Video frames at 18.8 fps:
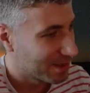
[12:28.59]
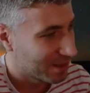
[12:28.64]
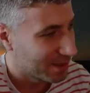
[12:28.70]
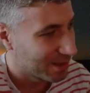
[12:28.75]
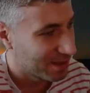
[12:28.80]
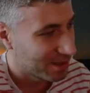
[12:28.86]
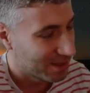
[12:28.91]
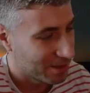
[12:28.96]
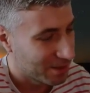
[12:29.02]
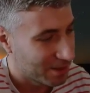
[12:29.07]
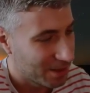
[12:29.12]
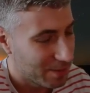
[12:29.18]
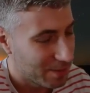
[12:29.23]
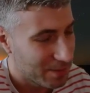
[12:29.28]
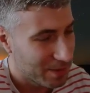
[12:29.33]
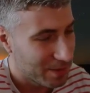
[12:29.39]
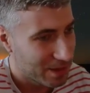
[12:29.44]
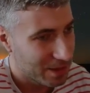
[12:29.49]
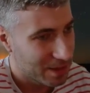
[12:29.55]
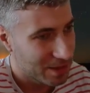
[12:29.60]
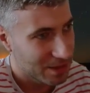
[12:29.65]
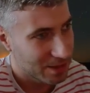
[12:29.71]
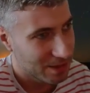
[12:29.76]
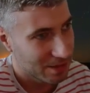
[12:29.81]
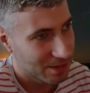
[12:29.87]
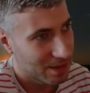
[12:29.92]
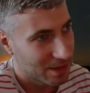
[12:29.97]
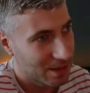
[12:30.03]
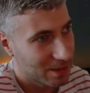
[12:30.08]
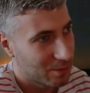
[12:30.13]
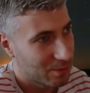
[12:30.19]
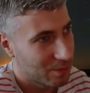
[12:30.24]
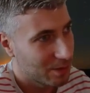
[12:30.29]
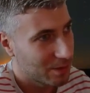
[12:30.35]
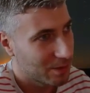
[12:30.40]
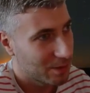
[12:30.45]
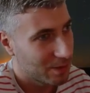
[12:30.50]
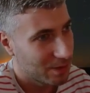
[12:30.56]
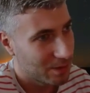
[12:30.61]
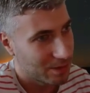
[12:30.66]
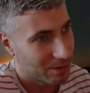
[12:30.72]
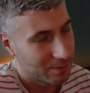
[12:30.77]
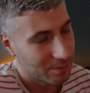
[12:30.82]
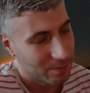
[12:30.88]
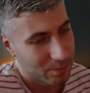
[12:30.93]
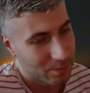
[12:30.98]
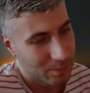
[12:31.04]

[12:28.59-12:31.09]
limitations that were